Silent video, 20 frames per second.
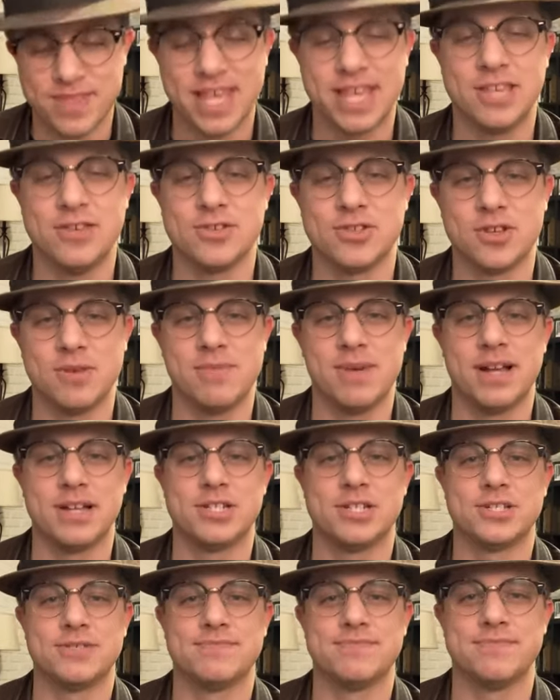Thank you so
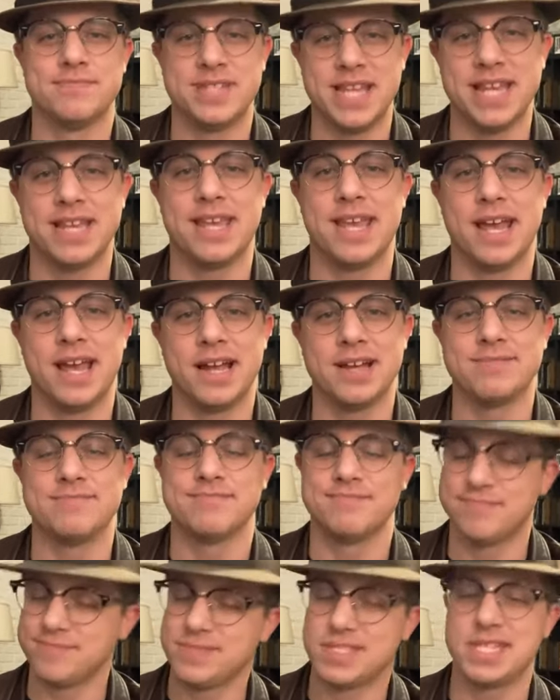much. Take
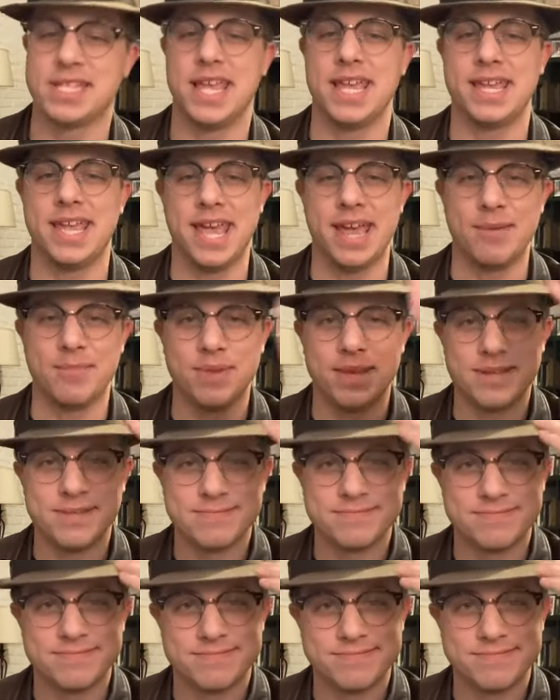care. Stay campy.